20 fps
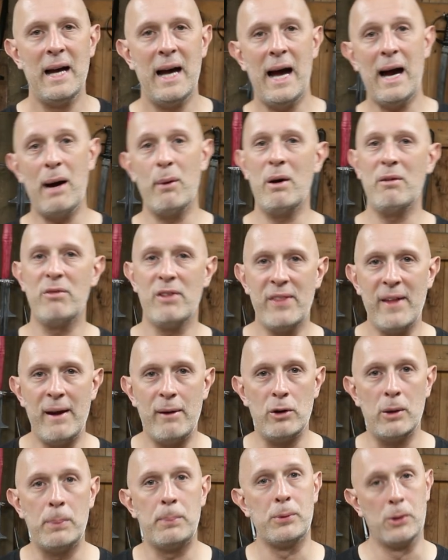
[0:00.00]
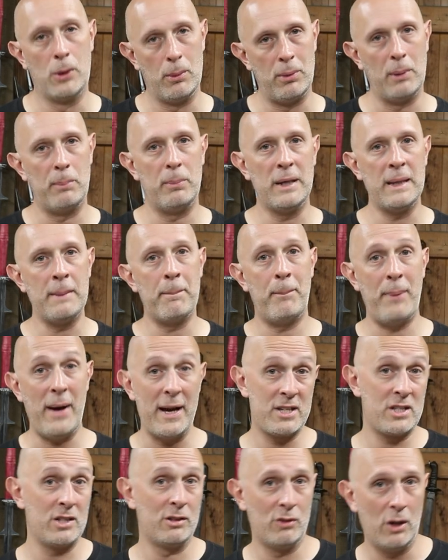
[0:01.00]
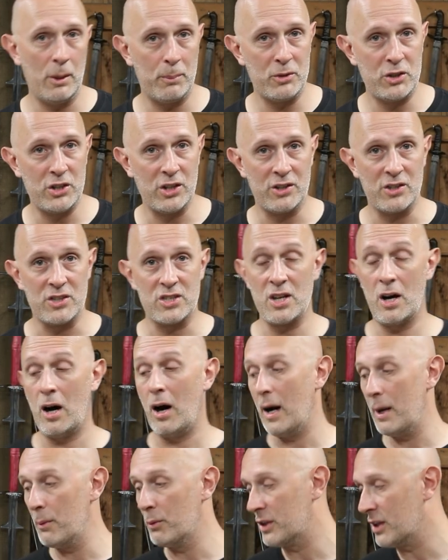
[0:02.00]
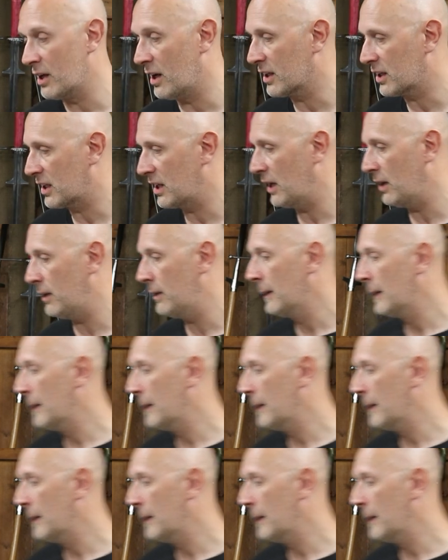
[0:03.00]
However, there are probably better options. I would argue